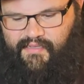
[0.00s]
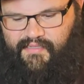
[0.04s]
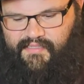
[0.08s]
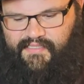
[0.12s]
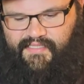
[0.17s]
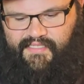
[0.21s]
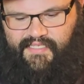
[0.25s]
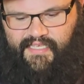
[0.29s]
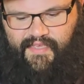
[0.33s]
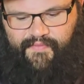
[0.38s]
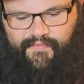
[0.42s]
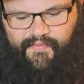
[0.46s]

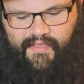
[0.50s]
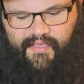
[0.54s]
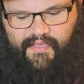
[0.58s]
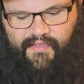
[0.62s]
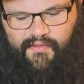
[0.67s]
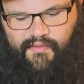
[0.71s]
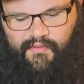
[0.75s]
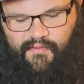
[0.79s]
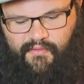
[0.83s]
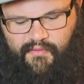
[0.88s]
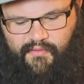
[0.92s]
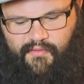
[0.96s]
Let's see if he
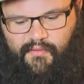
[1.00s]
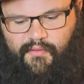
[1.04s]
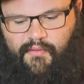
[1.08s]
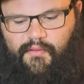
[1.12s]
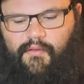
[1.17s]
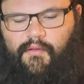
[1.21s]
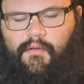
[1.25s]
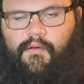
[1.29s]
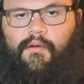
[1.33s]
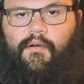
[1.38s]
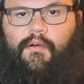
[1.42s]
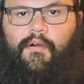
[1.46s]
can
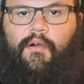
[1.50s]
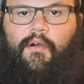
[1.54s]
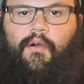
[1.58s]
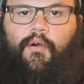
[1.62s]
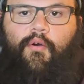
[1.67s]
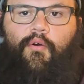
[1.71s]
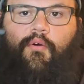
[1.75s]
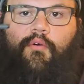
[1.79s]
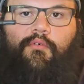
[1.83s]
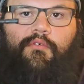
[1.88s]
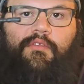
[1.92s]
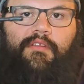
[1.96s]

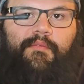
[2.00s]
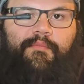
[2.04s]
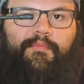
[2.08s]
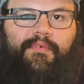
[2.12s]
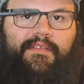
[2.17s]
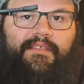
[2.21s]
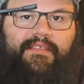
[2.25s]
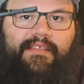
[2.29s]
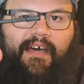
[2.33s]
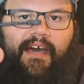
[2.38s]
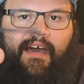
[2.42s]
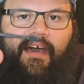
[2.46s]
hold the
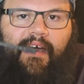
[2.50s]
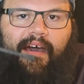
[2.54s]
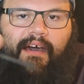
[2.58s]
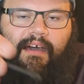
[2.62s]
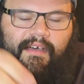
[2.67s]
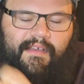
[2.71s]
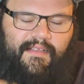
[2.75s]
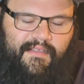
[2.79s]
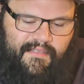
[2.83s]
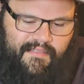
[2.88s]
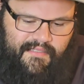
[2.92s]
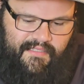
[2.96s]

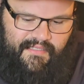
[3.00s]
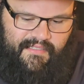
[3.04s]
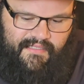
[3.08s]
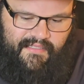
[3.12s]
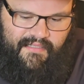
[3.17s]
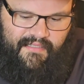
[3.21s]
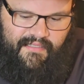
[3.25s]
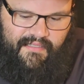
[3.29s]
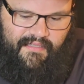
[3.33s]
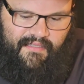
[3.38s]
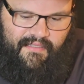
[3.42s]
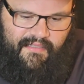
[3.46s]

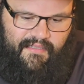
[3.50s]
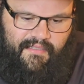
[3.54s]
batons.